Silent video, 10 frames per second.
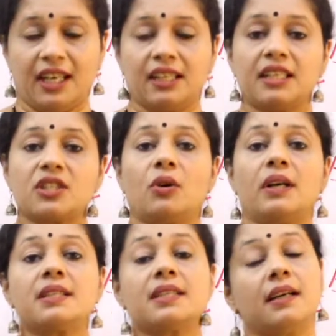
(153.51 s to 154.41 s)
That is called
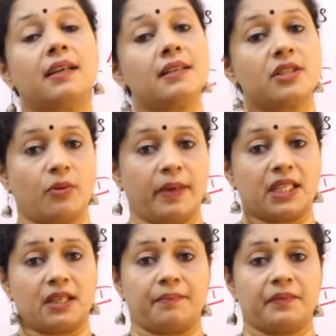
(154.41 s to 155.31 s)
a sunken
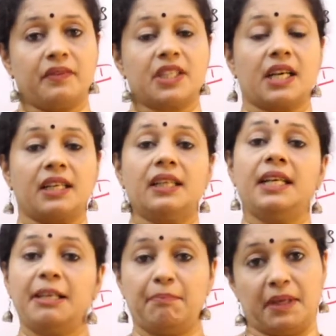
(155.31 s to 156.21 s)
stomata, which are in the
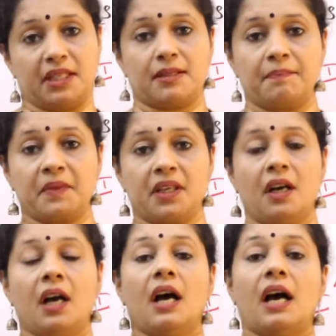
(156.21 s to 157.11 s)
deep pits.
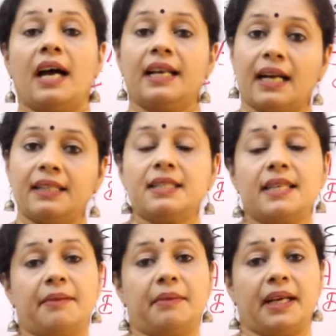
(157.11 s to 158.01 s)
And at the
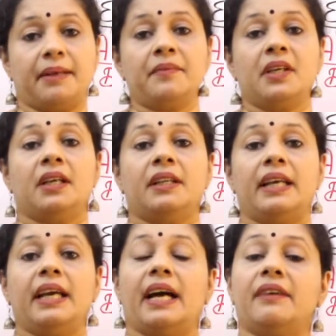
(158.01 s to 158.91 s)
same time,
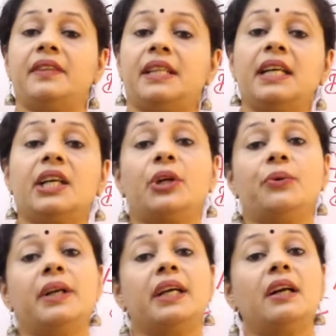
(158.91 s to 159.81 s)
they have thick
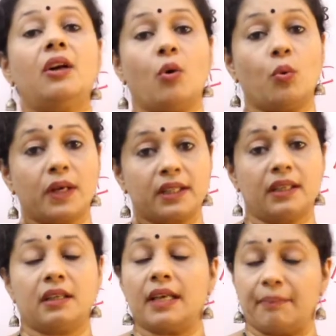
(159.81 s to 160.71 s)
cuticle over
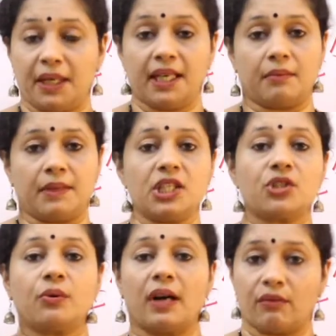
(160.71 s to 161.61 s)
the epidermis
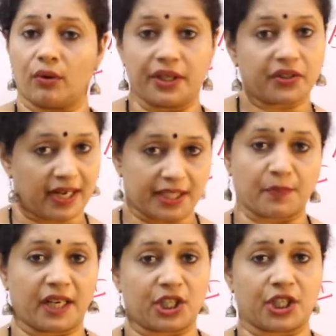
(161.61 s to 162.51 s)
to avoid
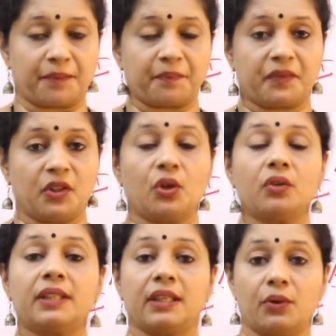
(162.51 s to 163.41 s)
transpiration. You know,
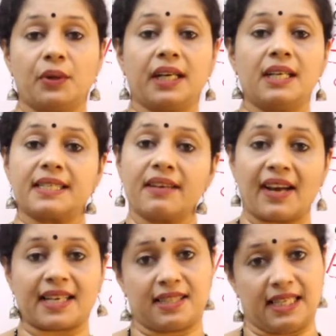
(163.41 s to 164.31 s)
the cuticle is a
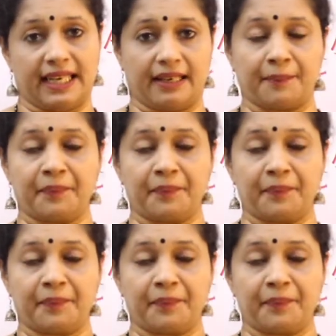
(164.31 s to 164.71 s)
waxy layer.